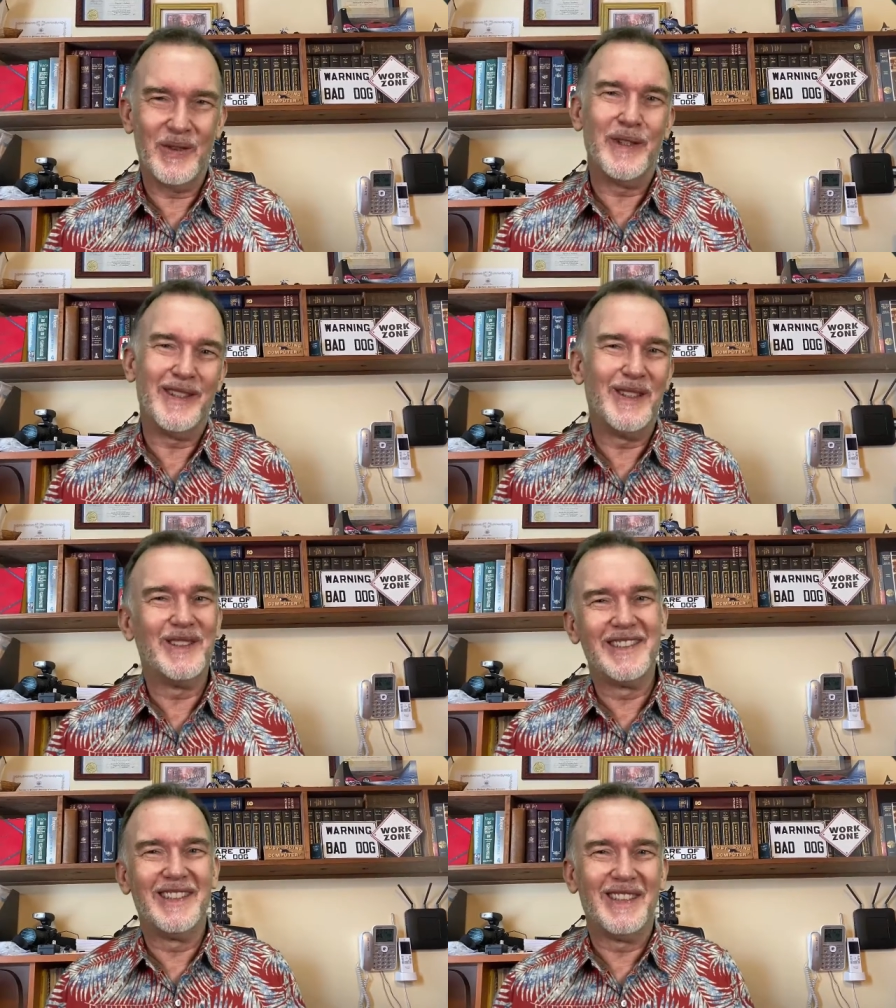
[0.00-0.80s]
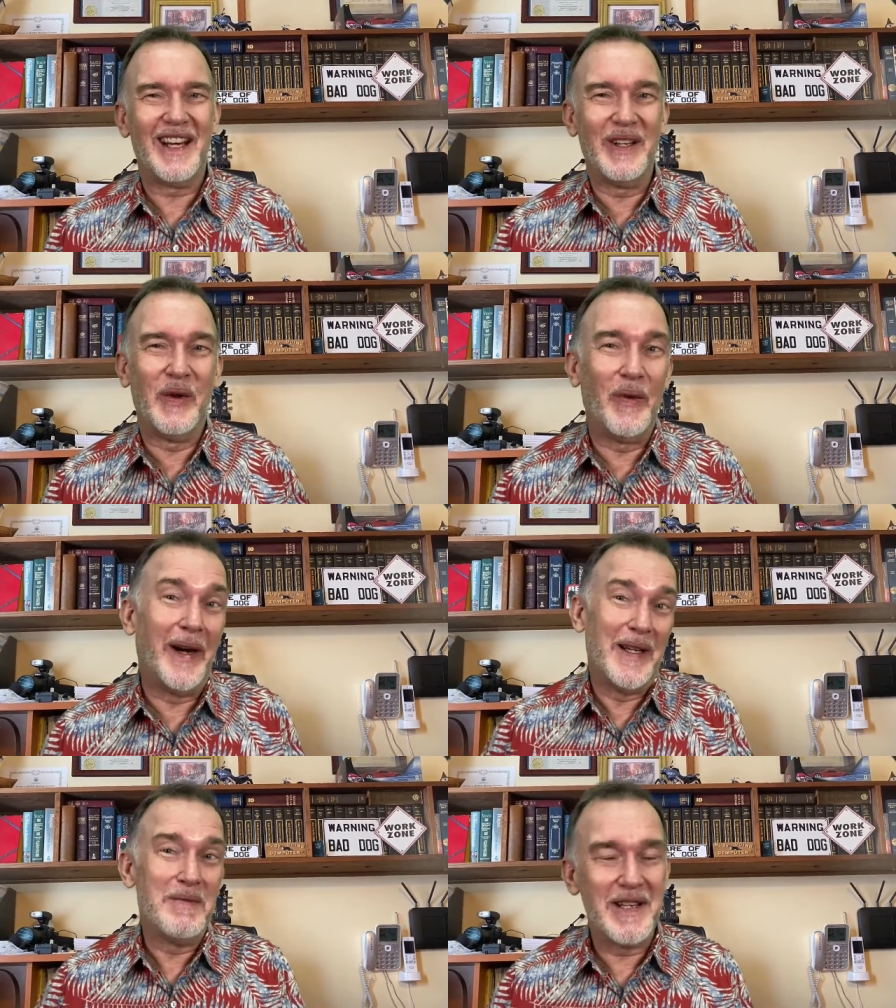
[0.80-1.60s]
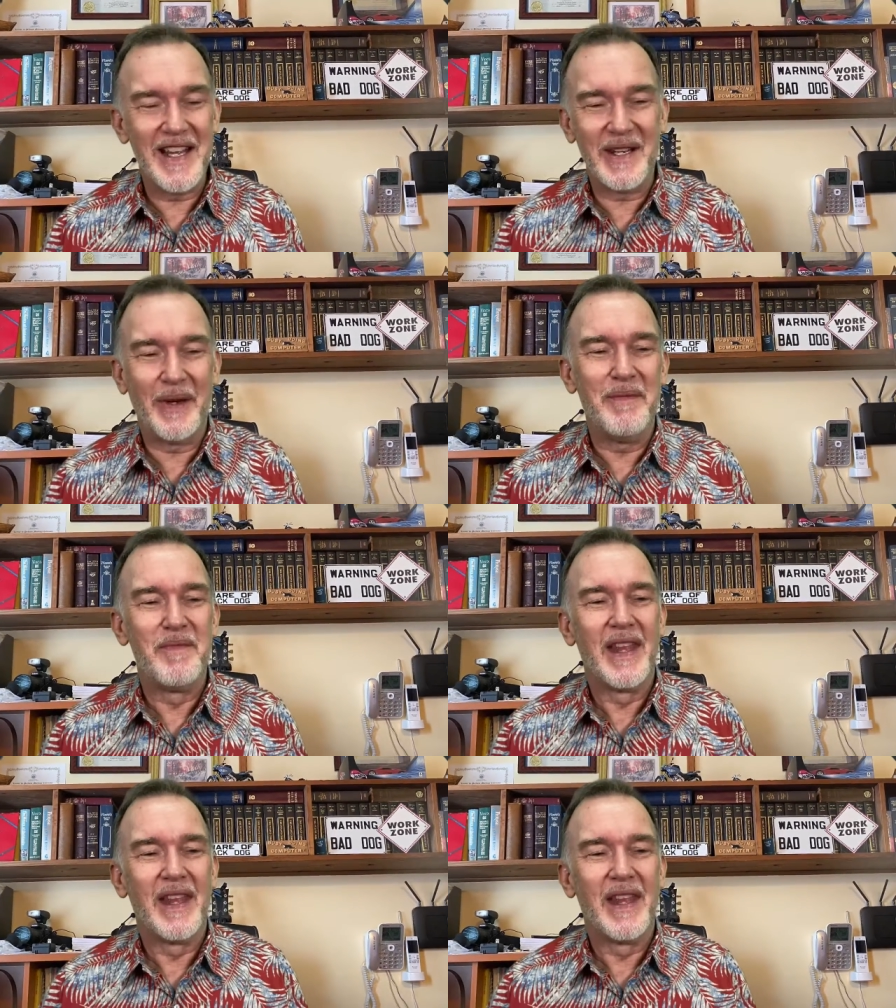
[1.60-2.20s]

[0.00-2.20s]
one of those. I don't know why, but anyway.